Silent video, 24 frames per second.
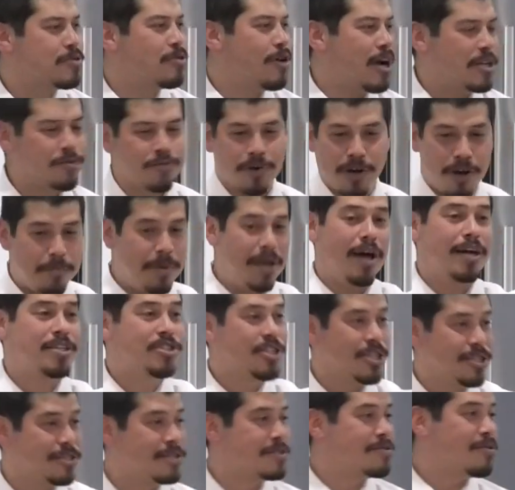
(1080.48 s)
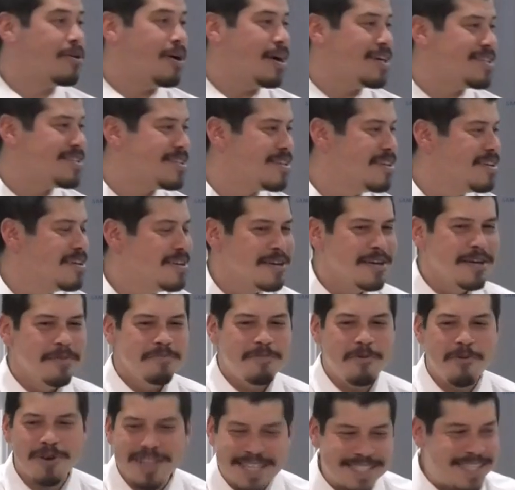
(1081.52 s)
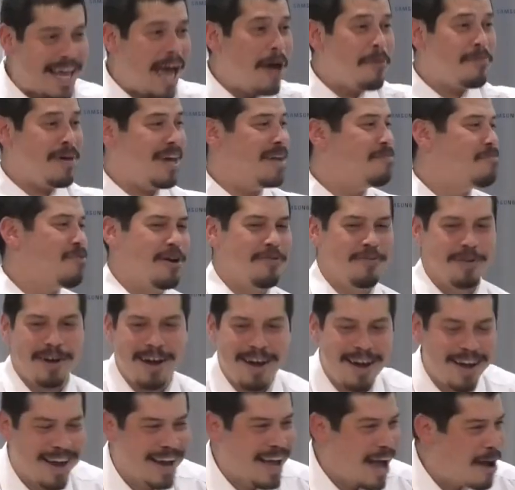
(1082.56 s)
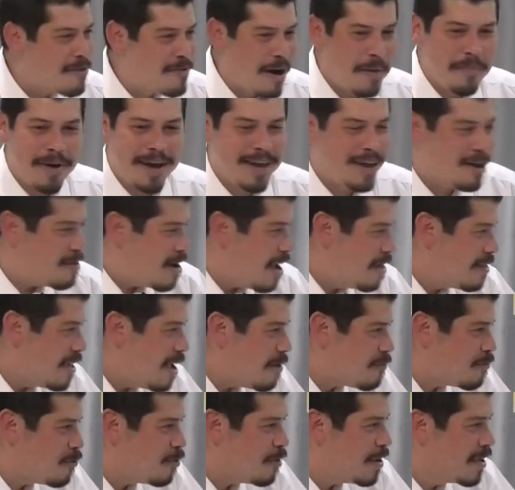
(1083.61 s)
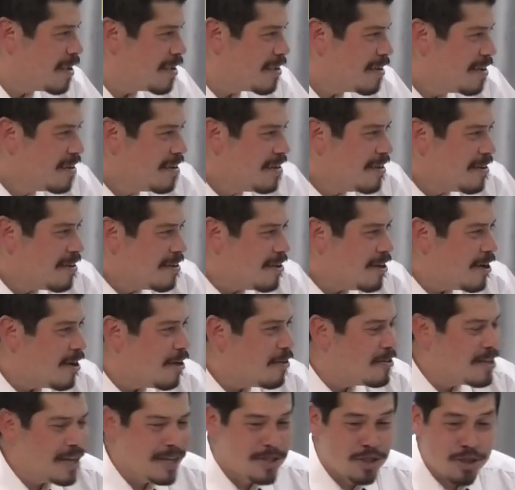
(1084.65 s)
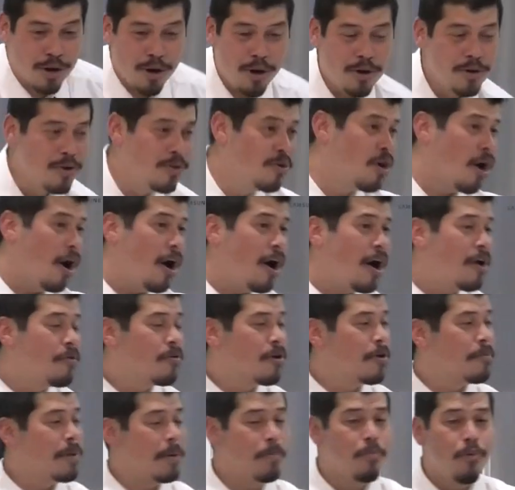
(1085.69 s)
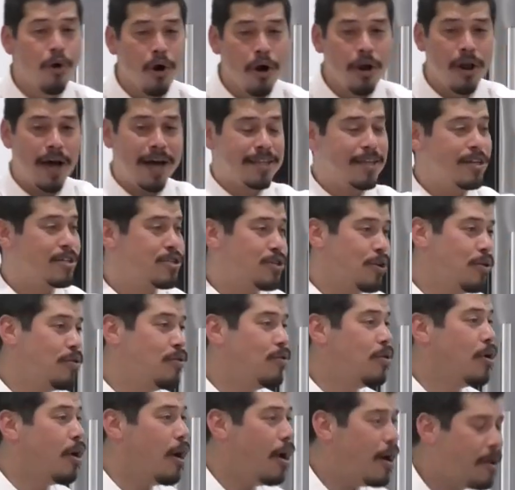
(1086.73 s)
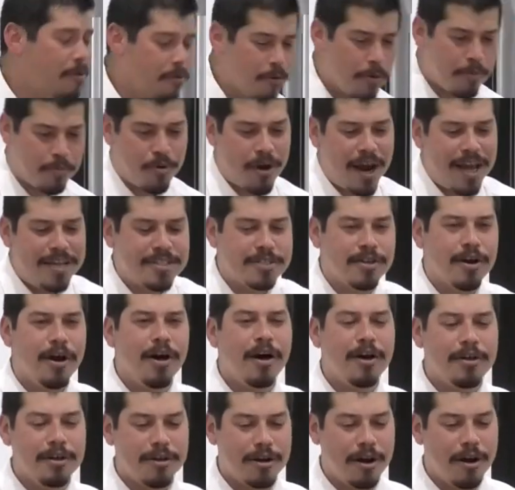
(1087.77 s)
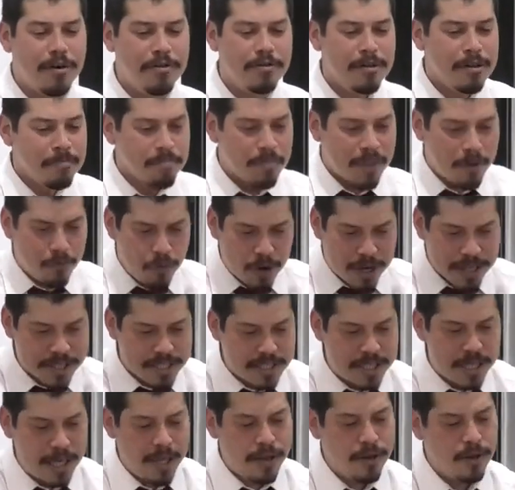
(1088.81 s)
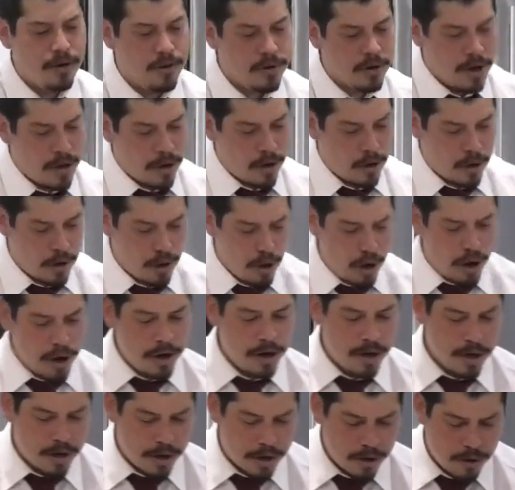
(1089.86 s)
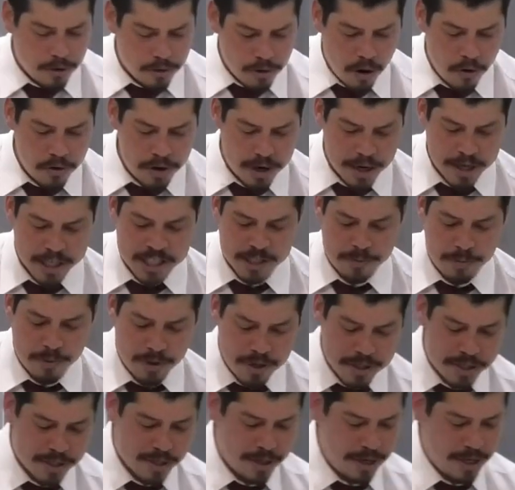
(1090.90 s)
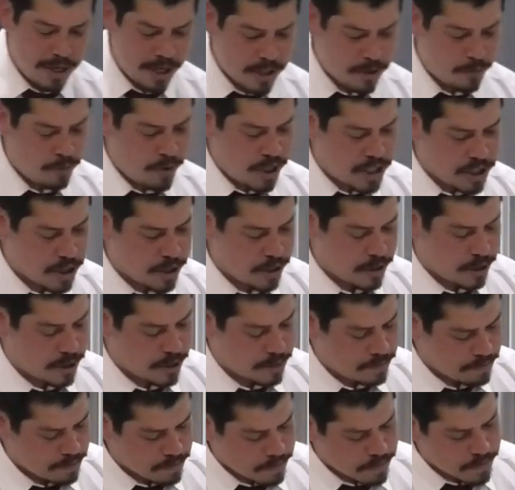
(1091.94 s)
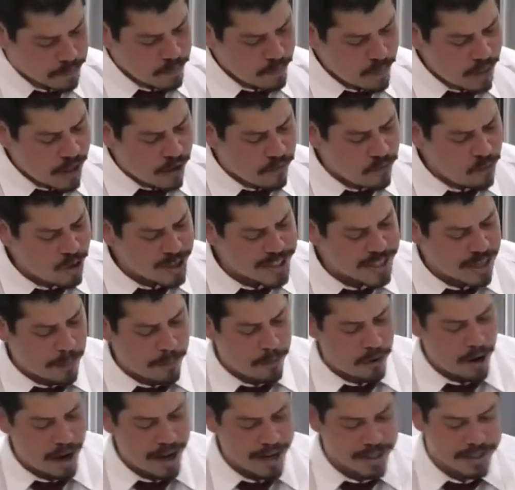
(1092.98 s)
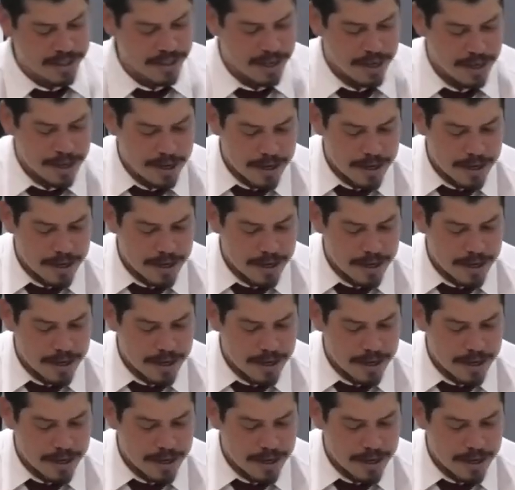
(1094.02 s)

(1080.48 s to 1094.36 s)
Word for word: Christ. We're going to be like Jesus Christ. But what does that mean, brethren? I, I can't wrap my head around that fully. You know, the eternal God, we're going to be more like the eternal God. Well, praise God, you know. We'll continue learning and growing and experiencing his riches. Verse number 8.